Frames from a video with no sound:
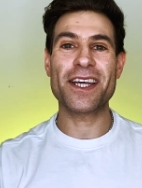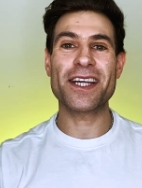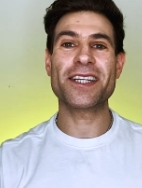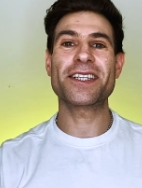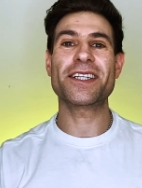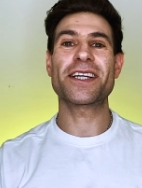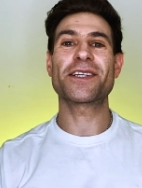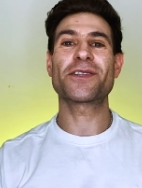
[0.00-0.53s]

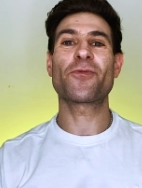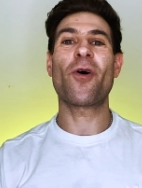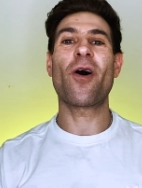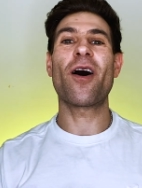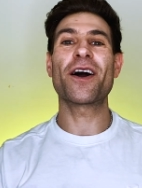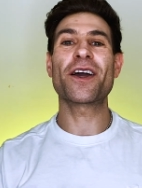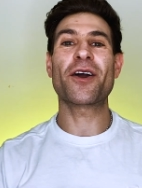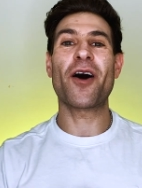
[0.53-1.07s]
This is what
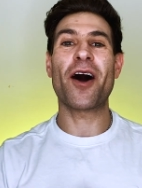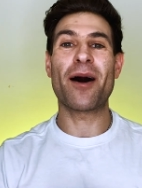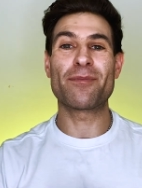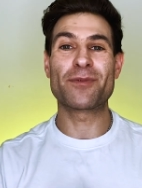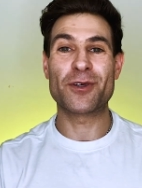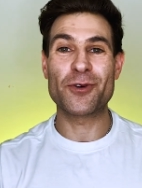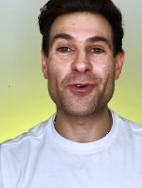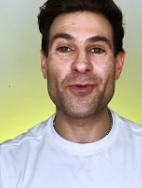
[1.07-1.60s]
I got
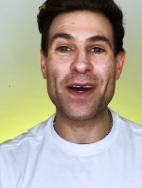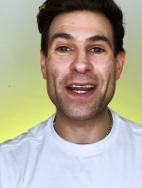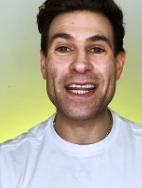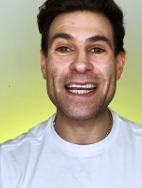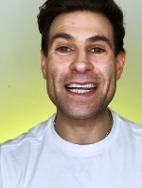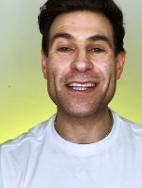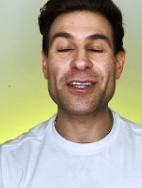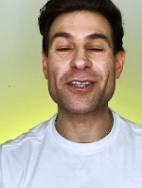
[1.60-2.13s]
up to when
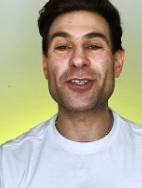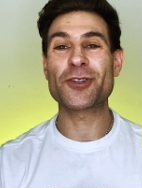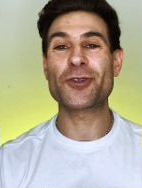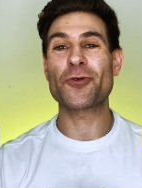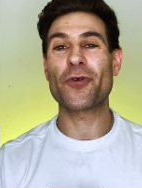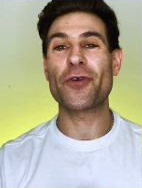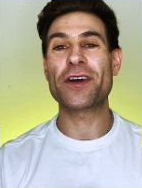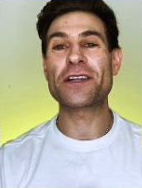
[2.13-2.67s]
he
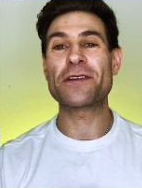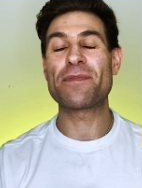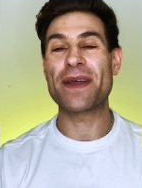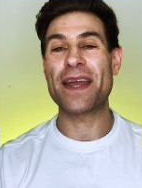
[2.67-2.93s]
destroyed